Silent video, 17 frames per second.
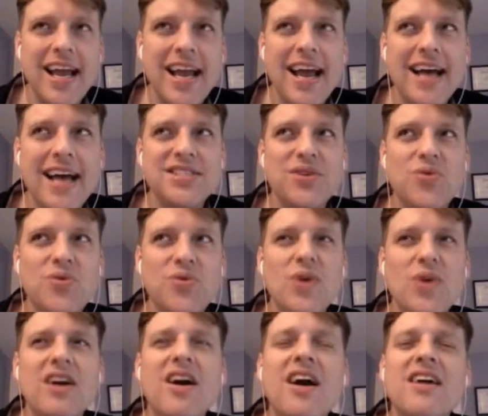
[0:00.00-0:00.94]
ask
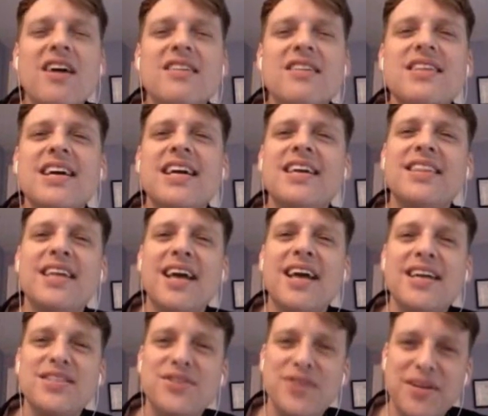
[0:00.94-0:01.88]
where are they in the
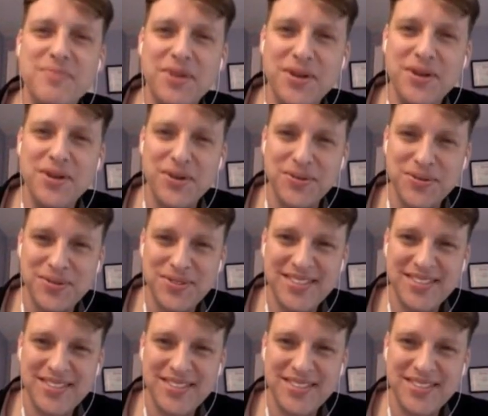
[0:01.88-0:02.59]
ice cream cone?